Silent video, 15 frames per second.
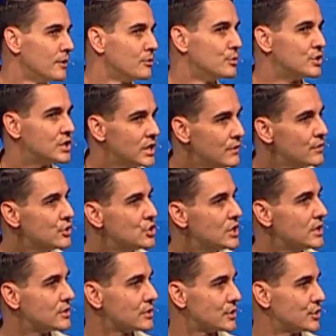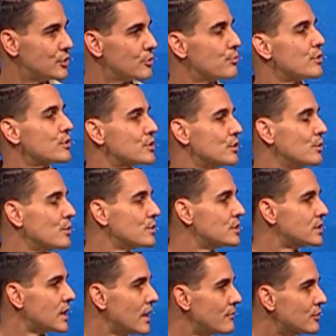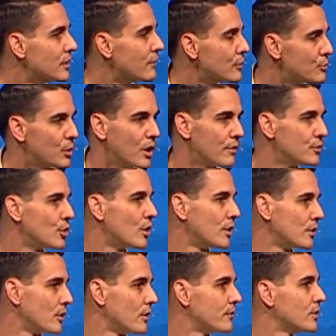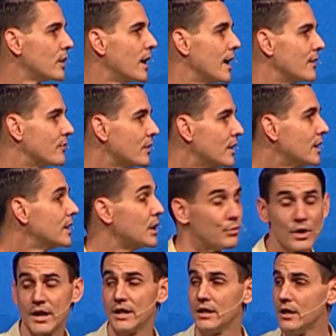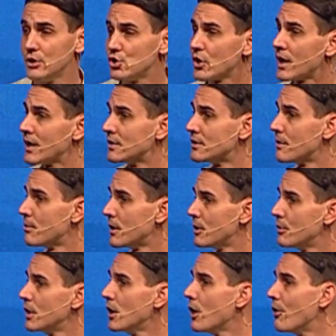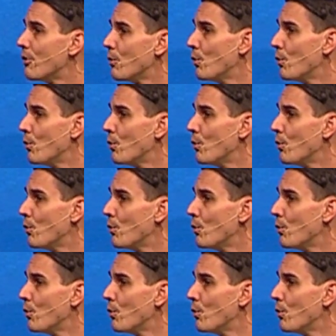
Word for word: Receiving Jesus as your personal Lord and Savior, giving Him all of your heart and all of your life. Get ready to get your hands up. Here we go.